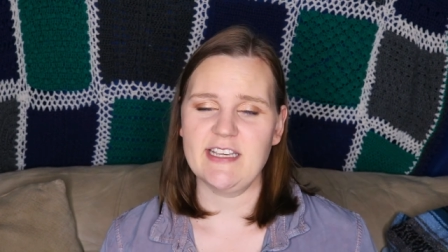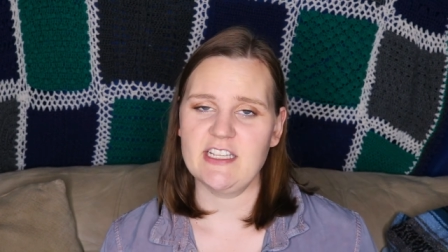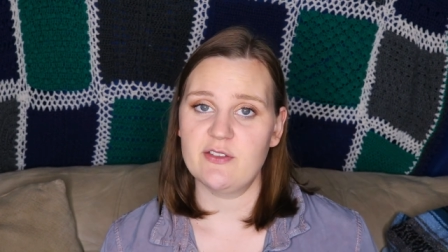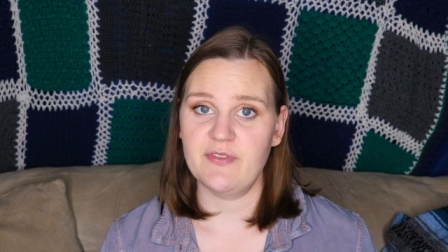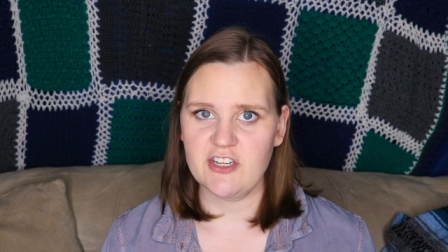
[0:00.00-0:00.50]

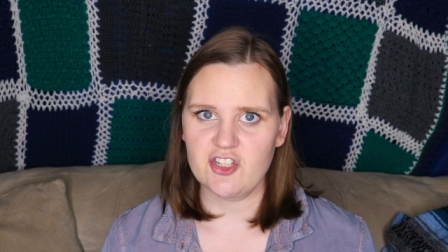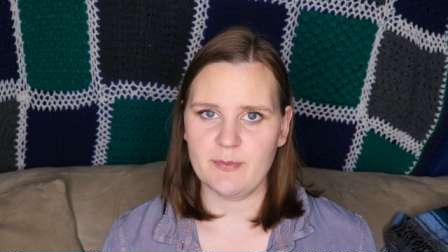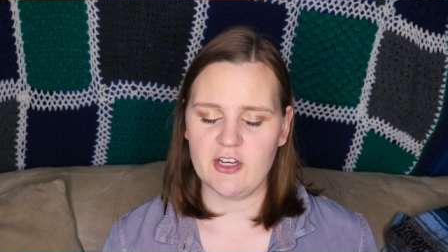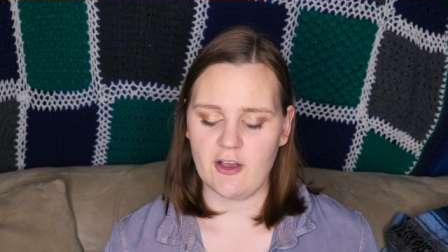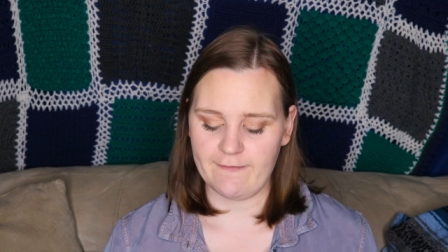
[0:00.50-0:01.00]
is finished,
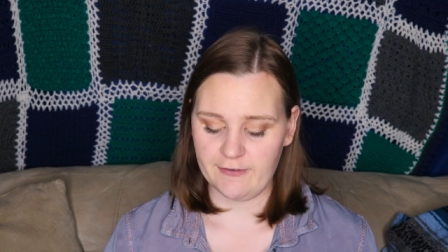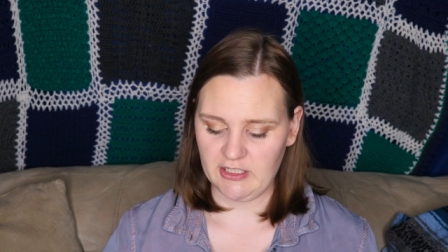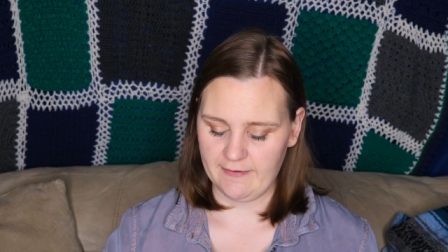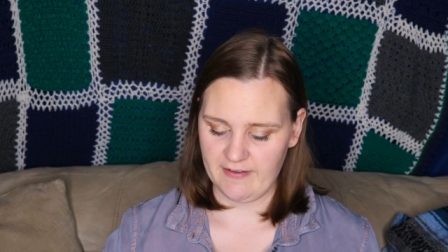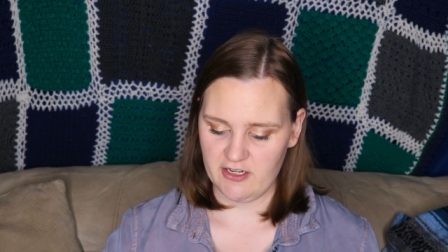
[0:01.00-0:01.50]
but not
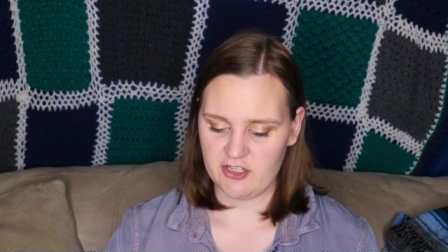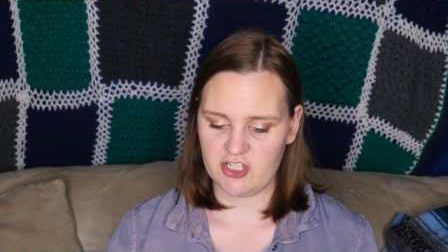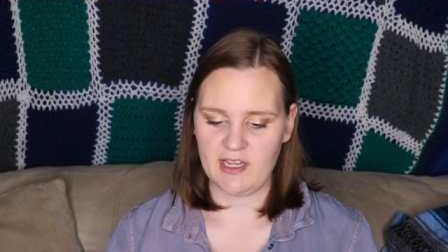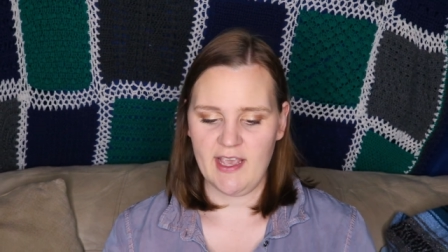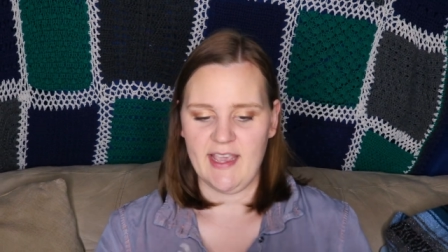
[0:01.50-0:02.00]
fully
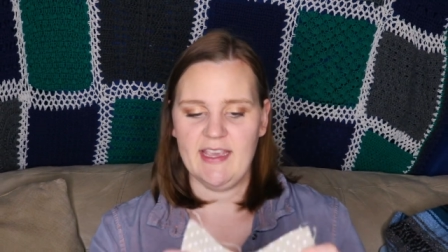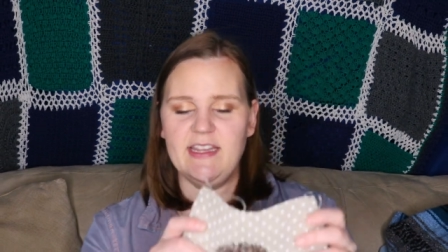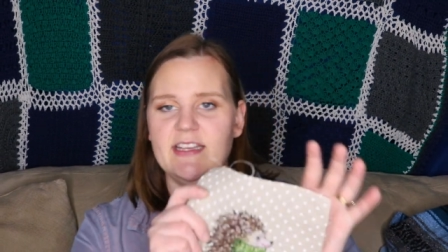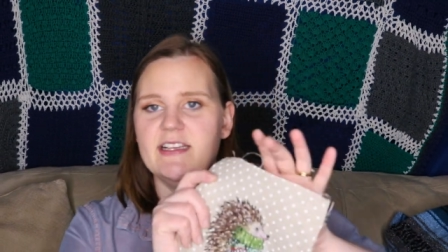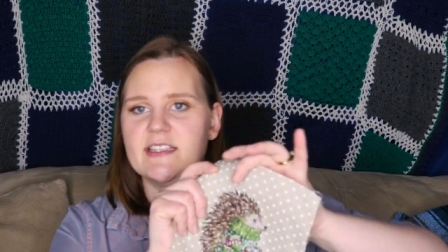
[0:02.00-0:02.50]
finished. It
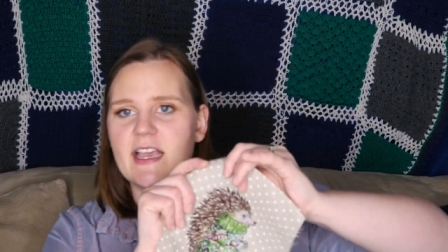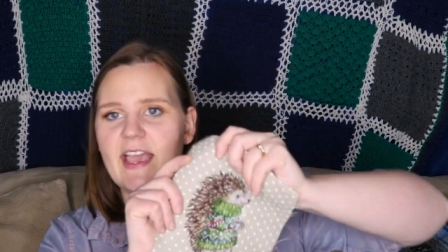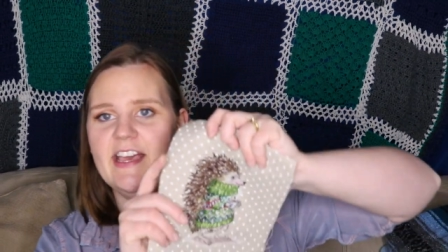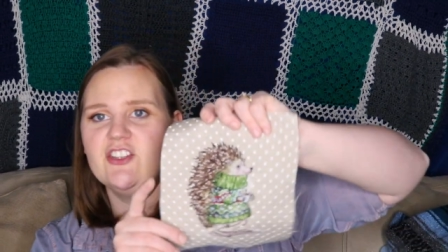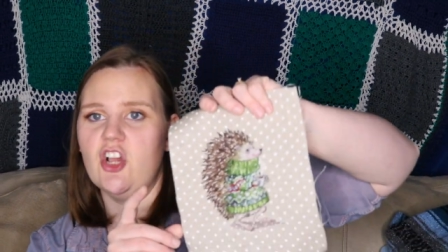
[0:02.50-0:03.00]
is
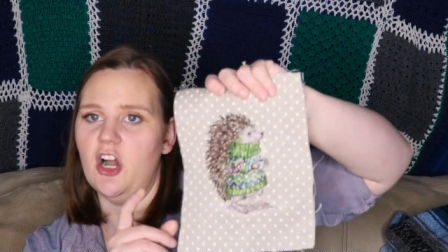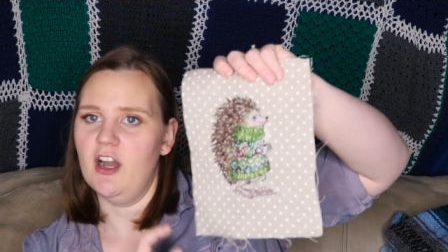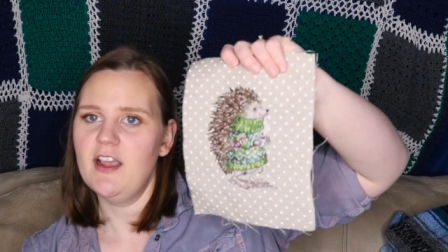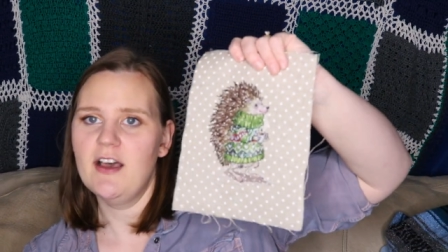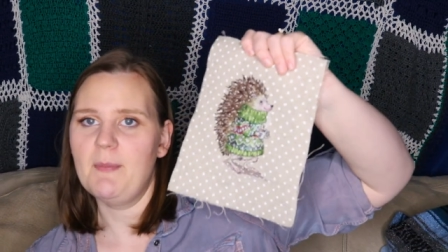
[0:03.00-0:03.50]

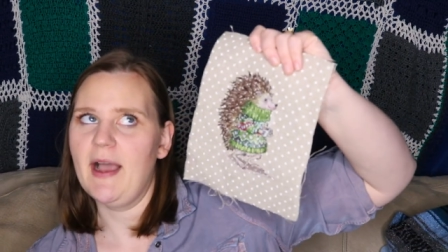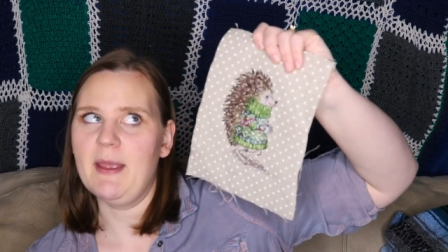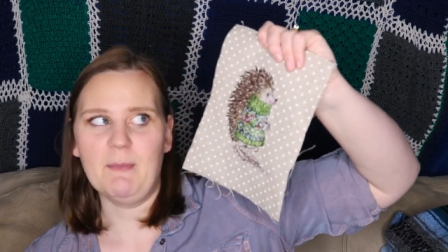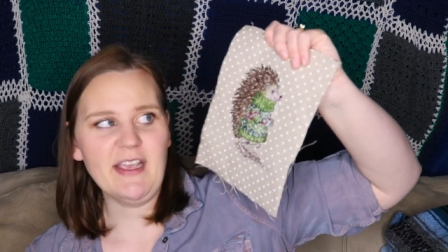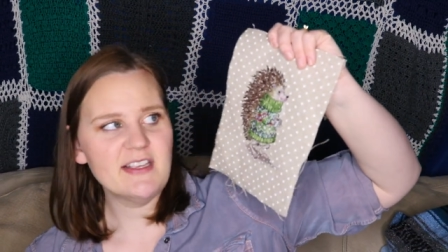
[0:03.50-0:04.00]
Hedgehog
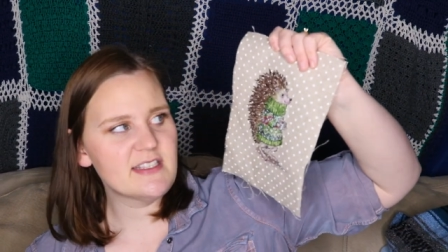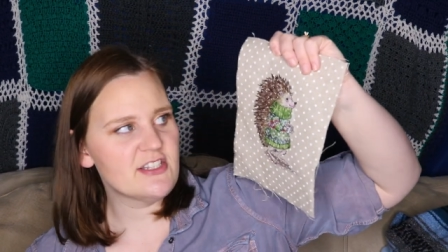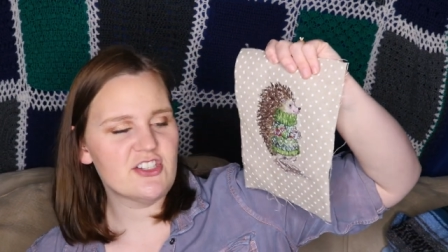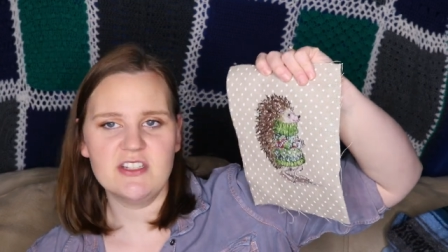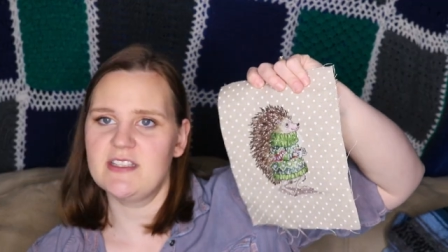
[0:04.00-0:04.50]
by Mika
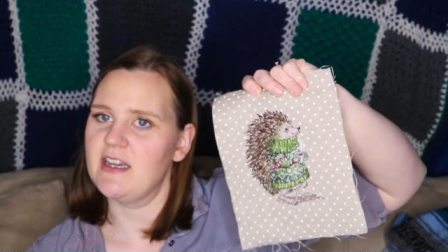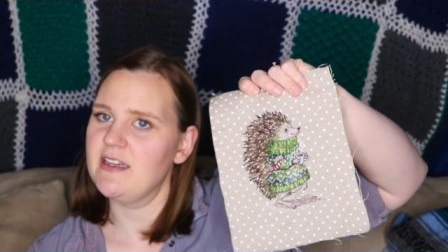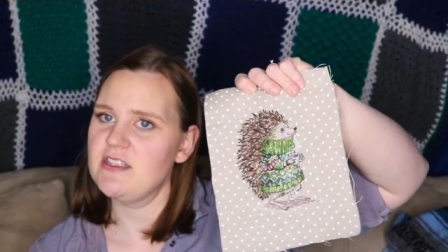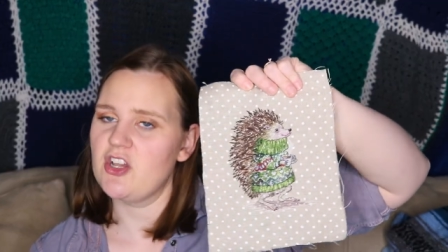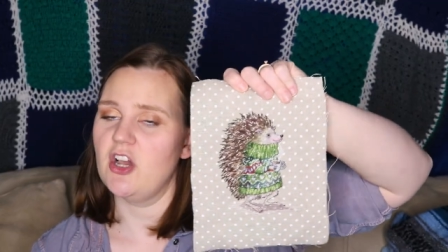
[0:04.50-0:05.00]
Stitch
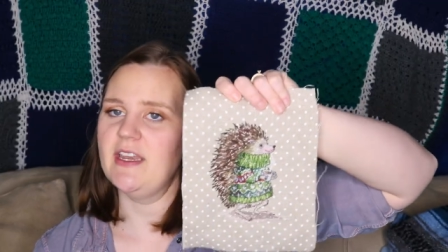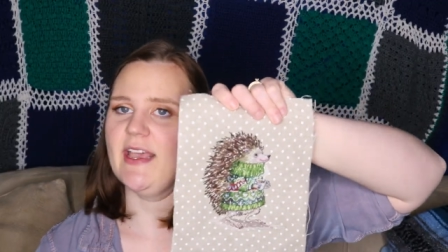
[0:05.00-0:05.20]
Designs on